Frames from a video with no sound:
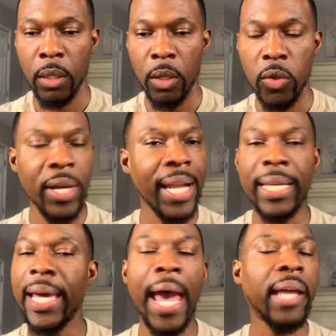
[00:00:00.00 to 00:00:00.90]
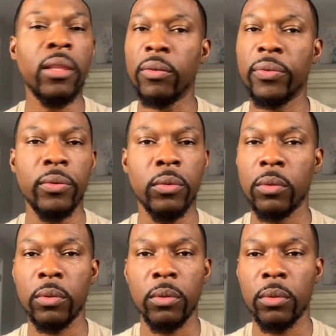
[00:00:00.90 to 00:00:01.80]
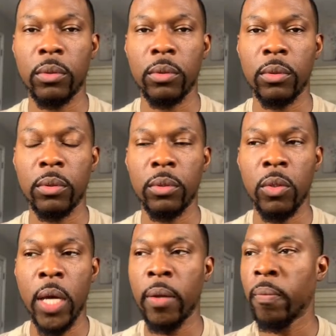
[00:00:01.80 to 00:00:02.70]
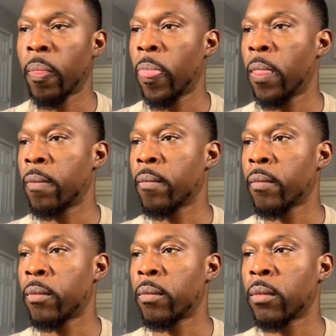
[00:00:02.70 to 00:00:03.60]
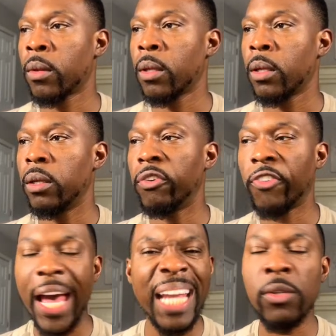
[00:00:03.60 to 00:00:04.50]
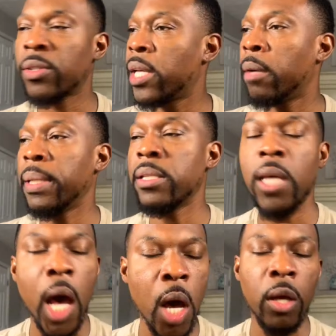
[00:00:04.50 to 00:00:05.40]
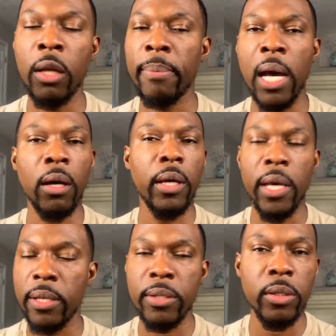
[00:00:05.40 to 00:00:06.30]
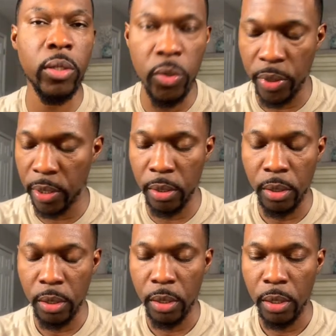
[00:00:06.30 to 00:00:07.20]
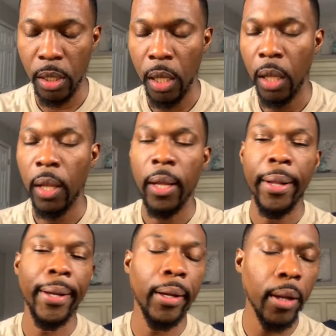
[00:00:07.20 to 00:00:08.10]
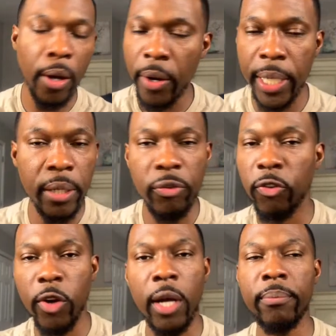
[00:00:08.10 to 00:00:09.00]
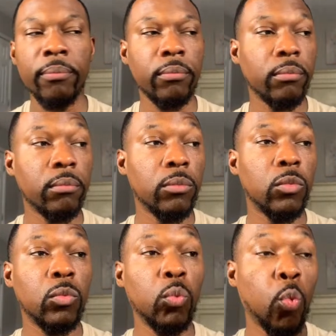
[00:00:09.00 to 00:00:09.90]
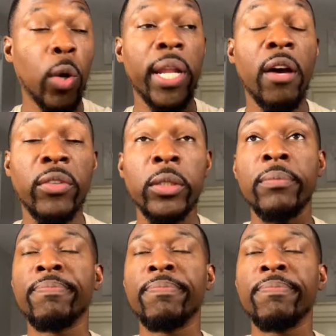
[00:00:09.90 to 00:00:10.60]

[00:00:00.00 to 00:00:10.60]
You got to get active. Okay? The final step is all about execution, learning from whatever